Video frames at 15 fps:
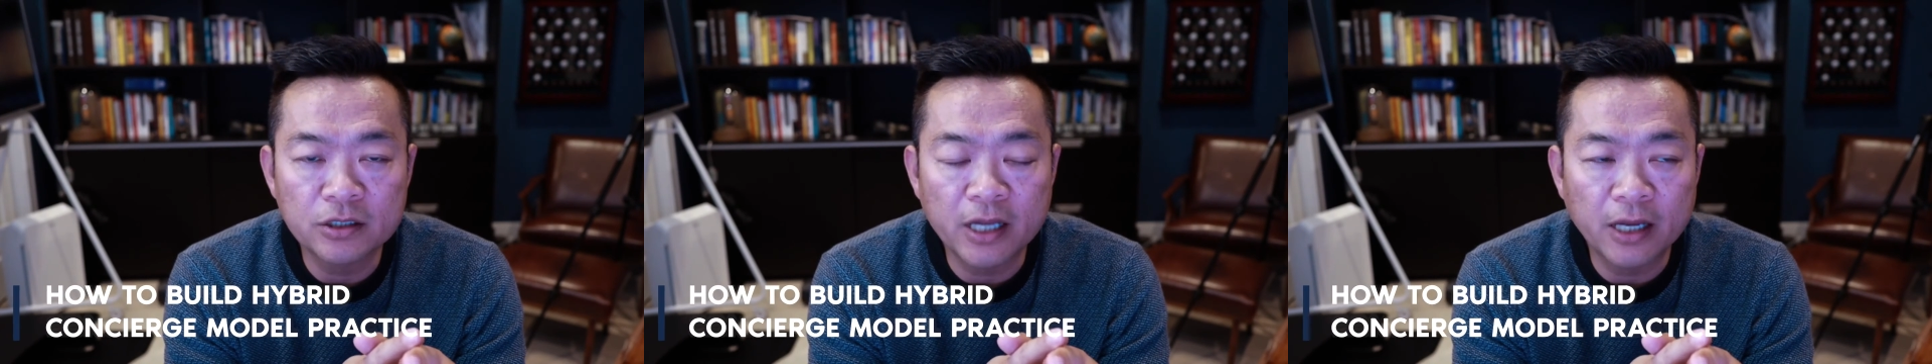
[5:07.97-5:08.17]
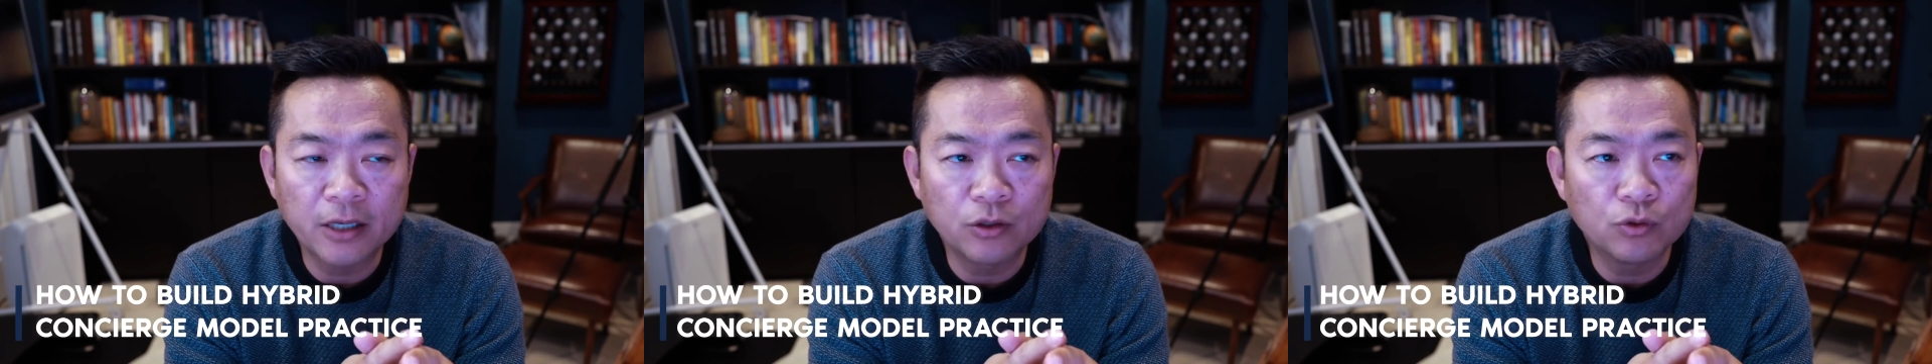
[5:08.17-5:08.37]

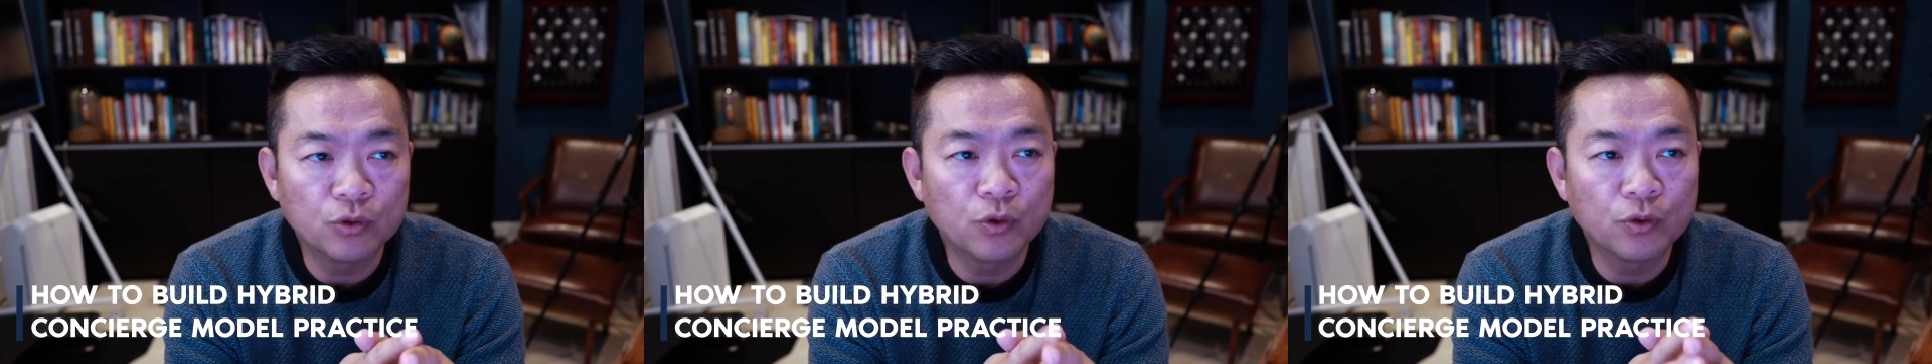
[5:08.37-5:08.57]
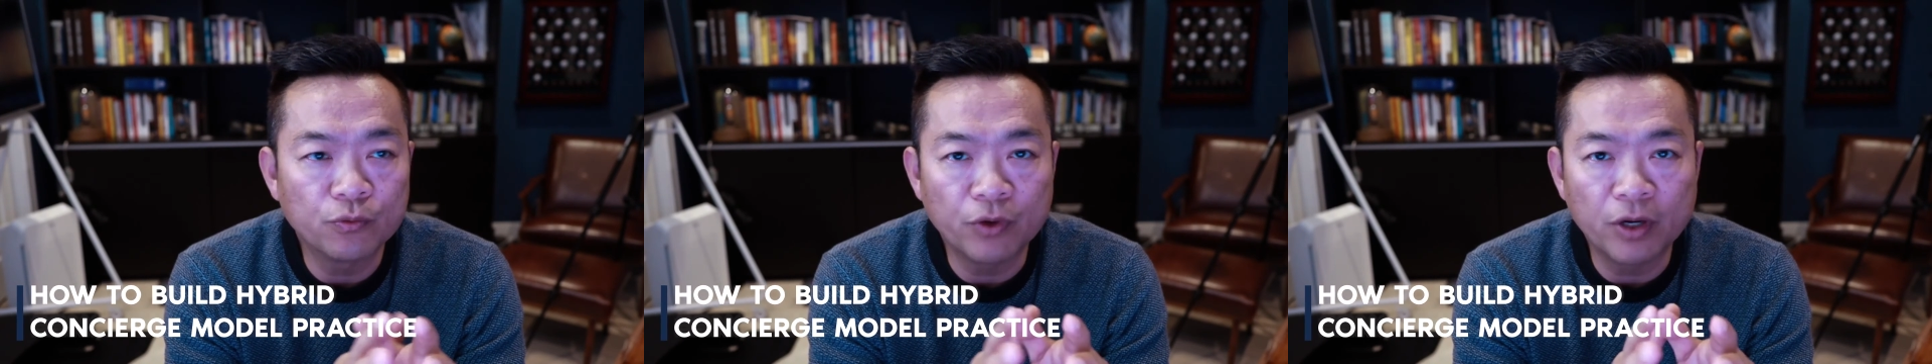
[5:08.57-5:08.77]
that you
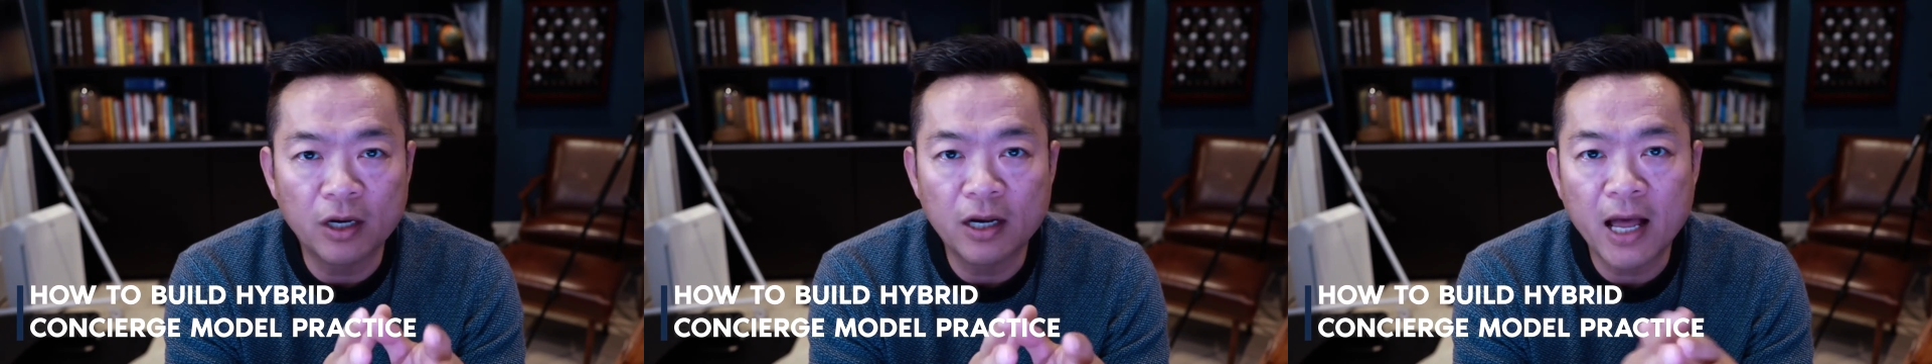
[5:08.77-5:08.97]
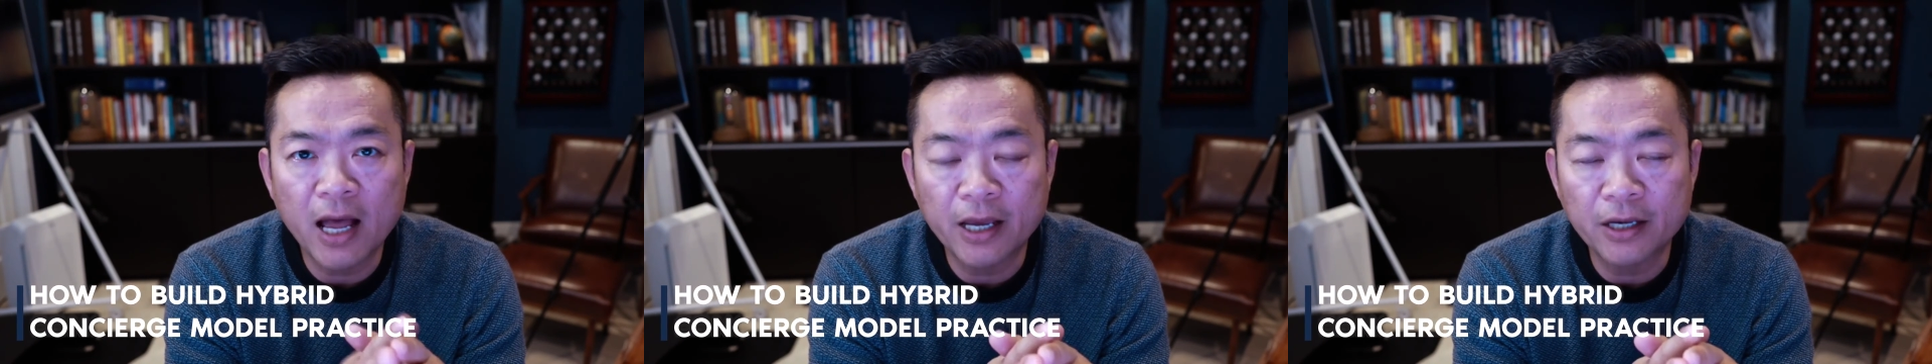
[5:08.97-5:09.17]
don't
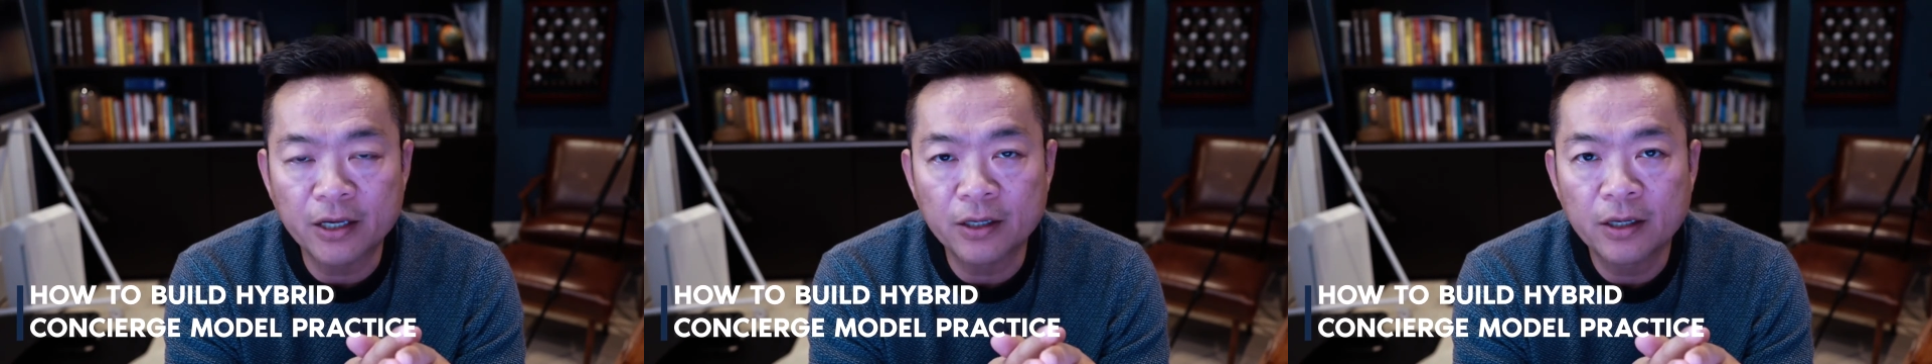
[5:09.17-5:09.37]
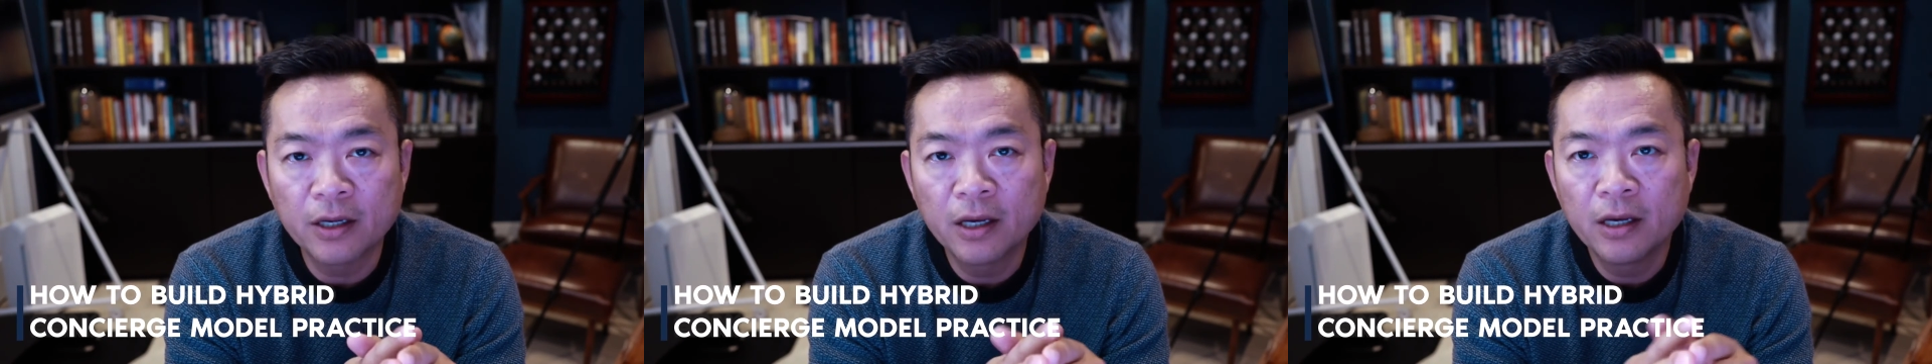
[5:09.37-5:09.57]

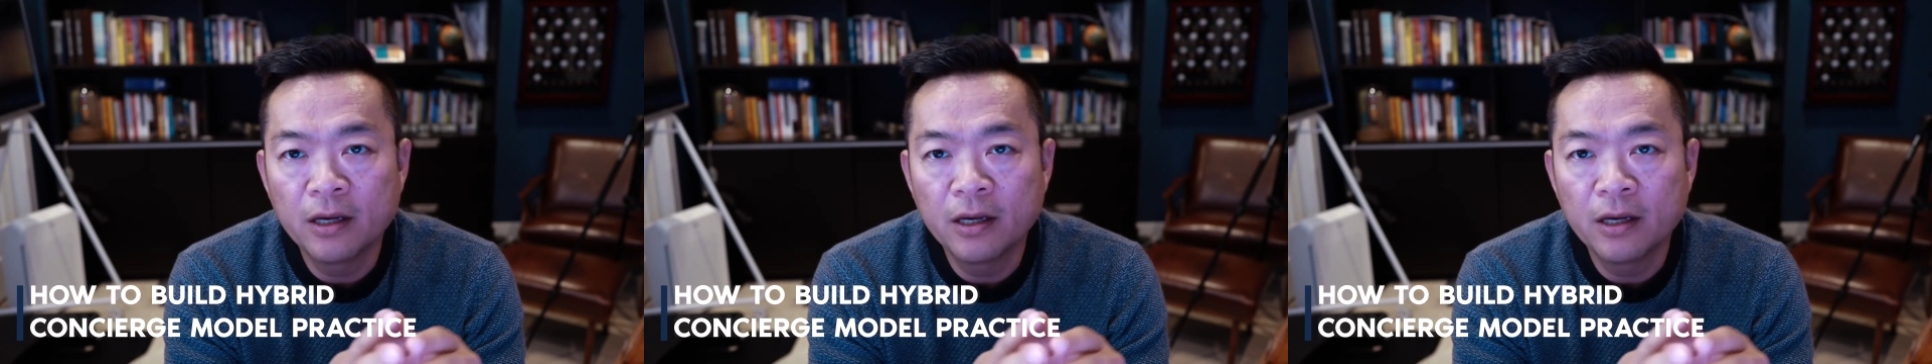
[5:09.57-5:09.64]
rely